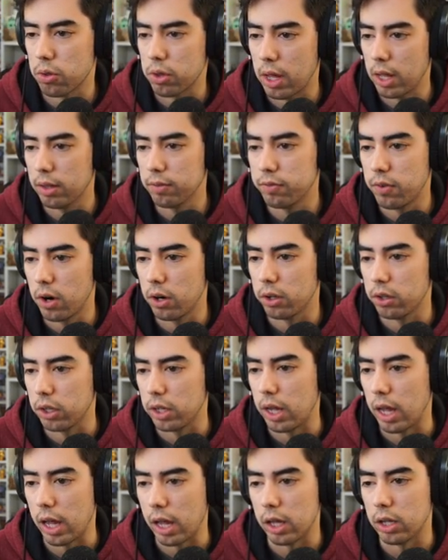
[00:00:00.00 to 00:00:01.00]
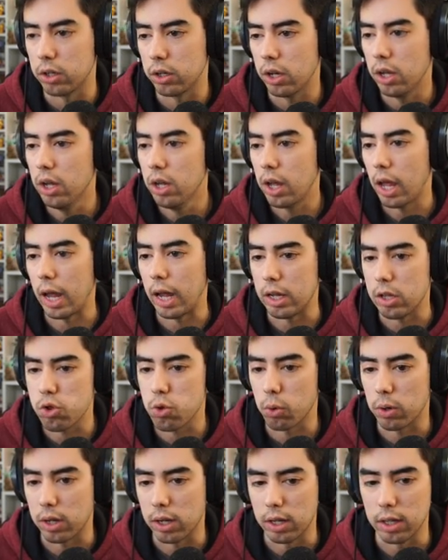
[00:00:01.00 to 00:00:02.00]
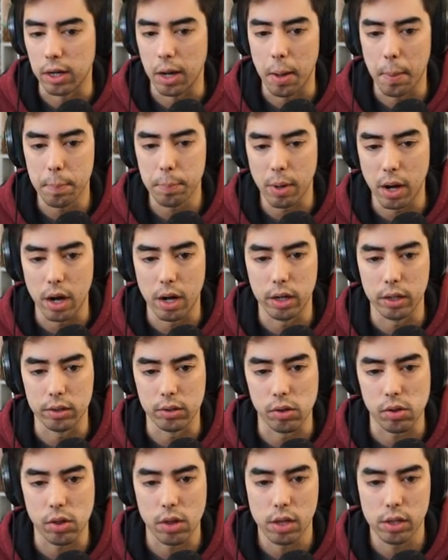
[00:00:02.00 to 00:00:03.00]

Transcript: Caleb Farley and Adrian Bonds,